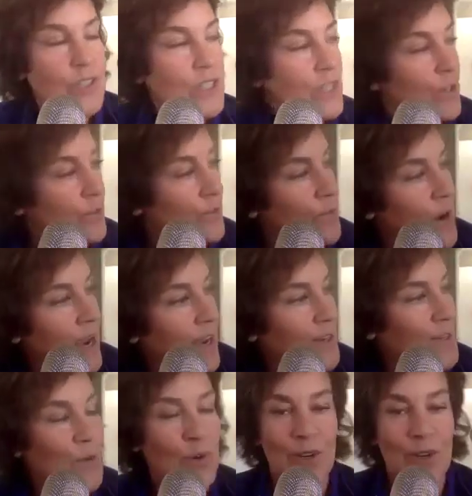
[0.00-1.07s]
to your friend
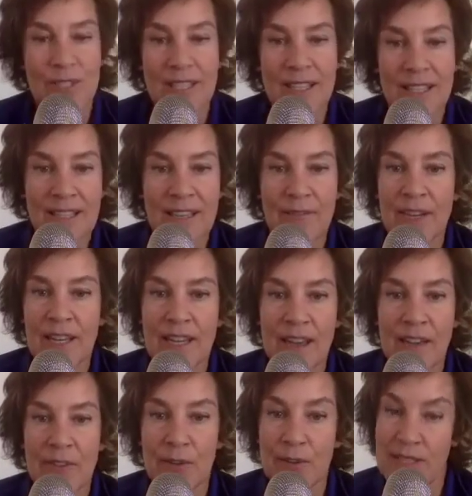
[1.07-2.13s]
or your significant
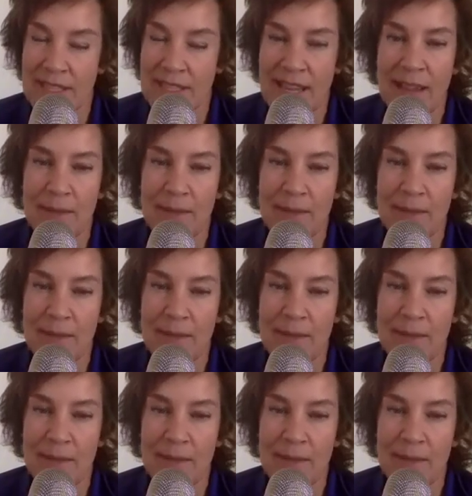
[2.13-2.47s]
other and say,